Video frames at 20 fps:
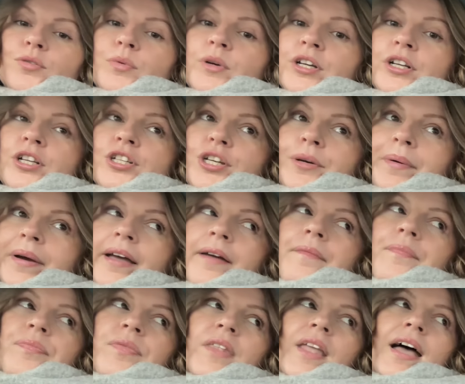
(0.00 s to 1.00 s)
we're going to do it,
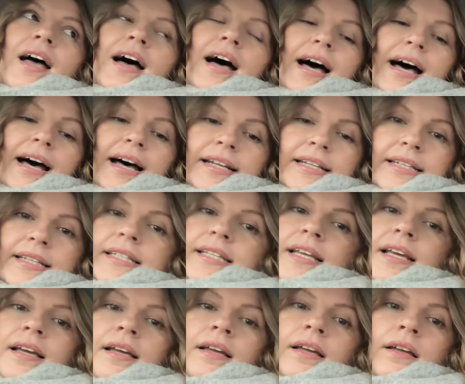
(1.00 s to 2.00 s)

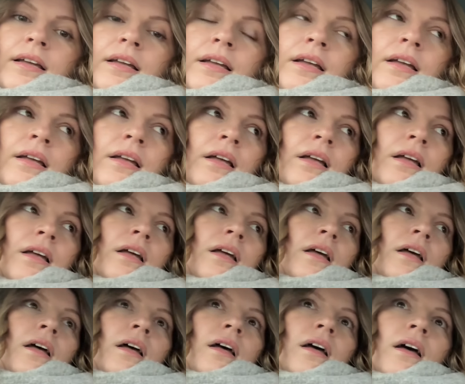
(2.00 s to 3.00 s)
and
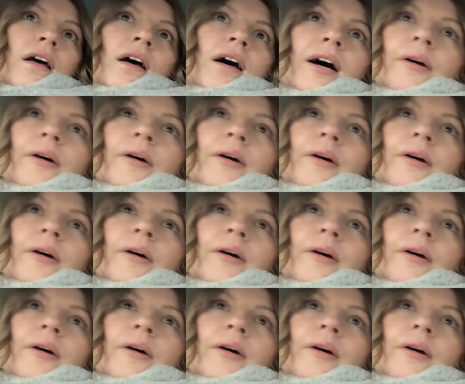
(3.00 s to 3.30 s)
I